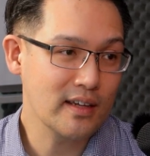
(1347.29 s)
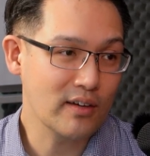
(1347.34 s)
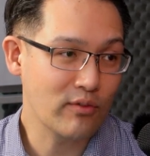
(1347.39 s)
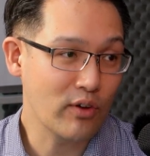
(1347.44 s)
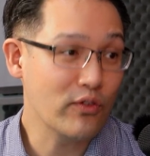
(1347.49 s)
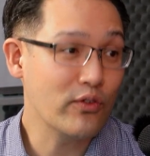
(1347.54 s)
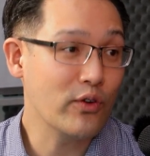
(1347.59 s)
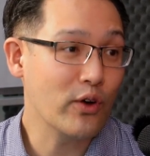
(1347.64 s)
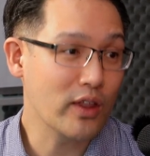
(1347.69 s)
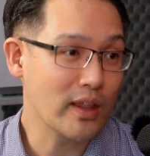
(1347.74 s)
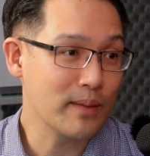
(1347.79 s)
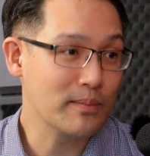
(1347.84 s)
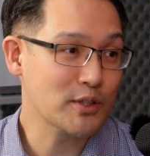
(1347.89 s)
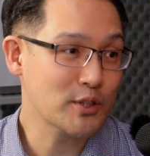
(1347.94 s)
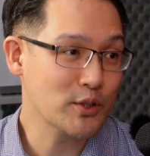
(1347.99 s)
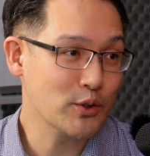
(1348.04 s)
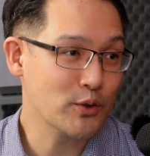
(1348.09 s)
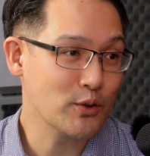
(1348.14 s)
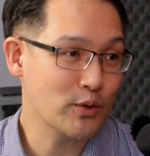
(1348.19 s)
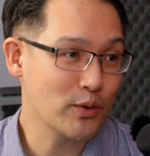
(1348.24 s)
refer them
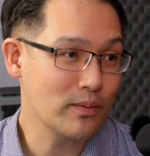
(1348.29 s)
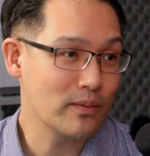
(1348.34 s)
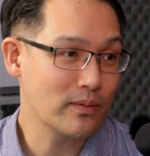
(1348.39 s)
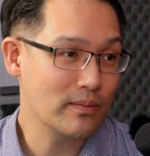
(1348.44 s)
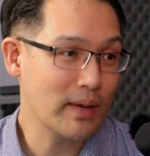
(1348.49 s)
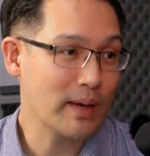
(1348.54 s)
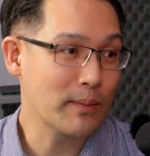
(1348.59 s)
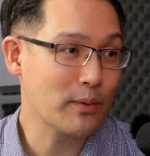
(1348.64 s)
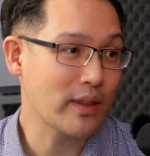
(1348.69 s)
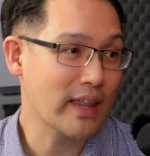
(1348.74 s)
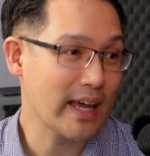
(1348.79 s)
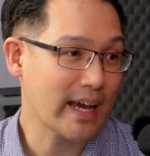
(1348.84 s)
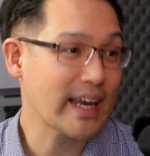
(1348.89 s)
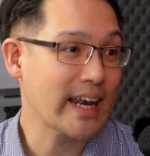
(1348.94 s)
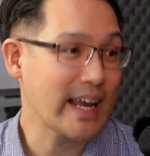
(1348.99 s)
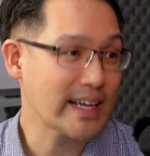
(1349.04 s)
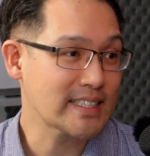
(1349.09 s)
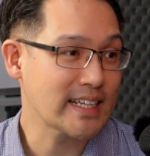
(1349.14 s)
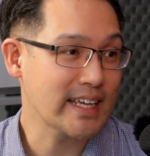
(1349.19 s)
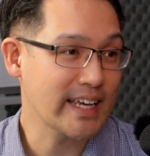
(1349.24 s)
to people that
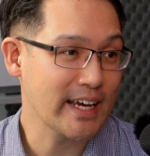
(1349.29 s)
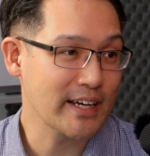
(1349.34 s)
can actually